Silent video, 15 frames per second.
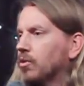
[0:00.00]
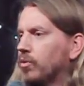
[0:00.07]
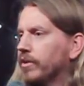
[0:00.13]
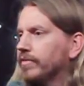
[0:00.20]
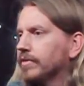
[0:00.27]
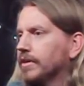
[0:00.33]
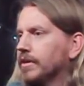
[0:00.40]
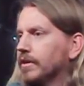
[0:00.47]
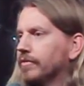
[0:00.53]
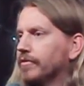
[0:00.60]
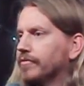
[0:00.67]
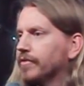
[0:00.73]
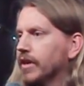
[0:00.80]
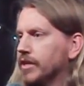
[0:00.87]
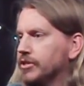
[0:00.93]
equivalent of the
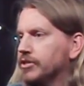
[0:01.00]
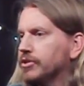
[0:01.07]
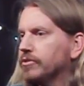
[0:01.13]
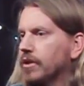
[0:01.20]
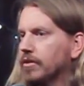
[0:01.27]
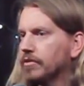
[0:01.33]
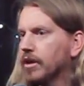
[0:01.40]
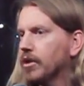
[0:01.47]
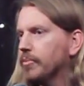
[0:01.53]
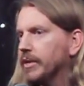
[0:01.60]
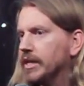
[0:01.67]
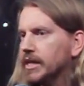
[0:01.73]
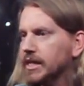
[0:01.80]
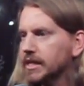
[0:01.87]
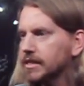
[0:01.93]
phrase "you don't know
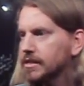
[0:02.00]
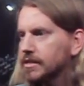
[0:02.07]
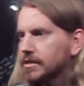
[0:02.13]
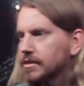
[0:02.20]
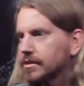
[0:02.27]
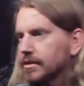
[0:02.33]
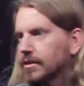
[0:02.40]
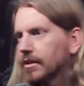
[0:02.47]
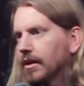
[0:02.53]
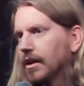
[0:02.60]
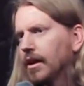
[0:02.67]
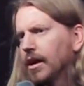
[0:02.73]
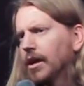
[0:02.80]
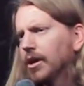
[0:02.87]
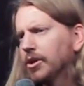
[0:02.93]
me" is?
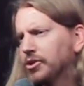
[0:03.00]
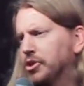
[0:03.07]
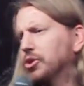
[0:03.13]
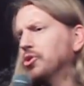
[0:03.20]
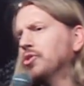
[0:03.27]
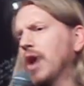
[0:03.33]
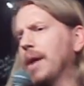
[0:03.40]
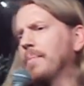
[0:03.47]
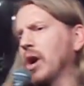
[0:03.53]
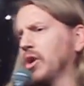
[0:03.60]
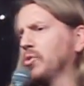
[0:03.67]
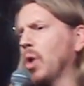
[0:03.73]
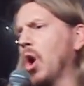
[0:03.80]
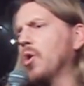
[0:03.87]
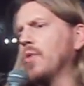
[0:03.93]
Dude, I'm a
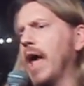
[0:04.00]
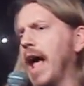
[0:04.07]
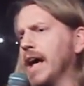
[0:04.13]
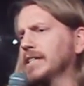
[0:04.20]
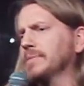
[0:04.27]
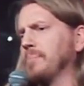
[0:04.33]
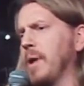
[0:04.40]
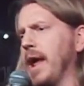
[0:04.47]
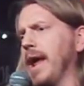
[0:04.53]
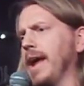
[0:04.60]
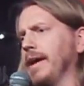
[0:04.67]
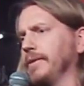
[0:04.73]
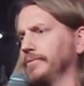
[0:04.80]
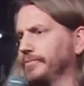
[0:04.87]
grown-ass man.